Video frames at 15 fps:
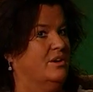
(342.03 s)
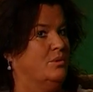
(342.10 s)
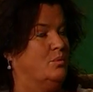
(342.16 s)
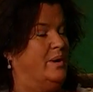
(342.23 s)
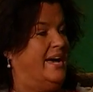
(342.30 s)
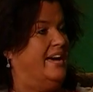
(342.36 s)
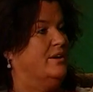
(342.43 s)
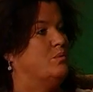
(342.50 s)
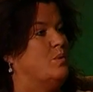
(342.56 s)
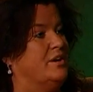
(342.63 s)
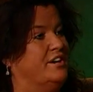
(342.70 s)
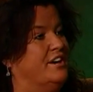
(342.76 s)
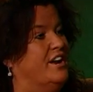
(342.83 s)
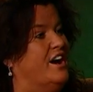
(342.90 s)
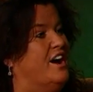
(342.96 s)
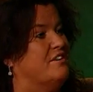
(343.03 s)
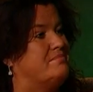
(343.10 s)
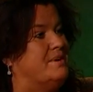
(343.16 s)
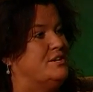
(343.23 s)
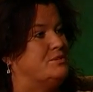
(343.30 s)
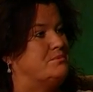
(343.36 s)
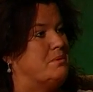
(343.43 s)
we had a 1.5
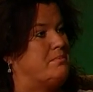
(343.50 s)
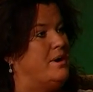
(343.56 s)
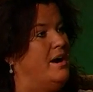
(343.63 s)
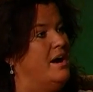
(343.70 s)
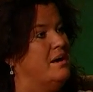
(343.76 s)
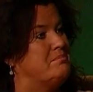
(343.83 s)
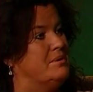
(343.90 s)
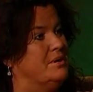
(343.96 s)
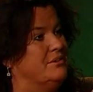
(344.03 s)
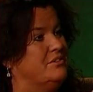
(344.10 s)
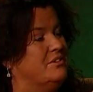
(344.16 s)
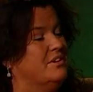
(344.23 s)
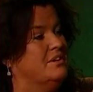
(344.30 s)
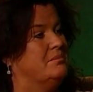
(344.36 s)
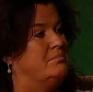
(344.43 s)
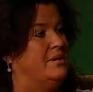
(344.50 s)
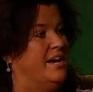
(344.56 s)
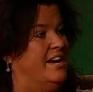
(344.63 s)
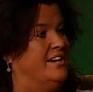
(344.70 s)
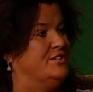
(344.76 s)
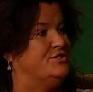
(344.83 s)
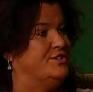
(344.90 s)
bedroom apartment
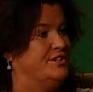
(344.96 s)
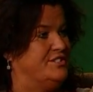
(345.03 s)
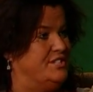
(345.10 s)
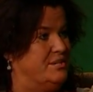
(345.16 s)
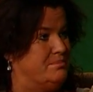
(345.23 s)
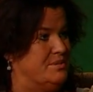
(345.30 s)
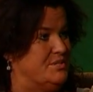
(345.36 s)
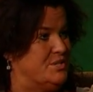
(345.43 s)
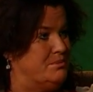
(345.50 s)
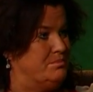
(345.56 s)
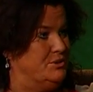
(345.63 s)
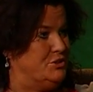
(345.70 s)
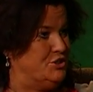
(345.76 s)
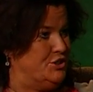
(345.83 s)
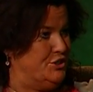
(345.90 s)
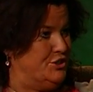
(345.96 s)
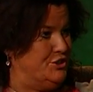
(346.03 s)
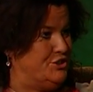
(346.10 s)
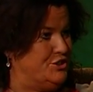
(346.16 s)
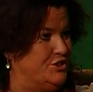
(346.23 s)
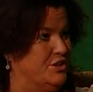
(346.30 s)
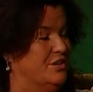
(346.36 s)
behind Trinity Episcopal
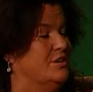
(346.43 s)
Church,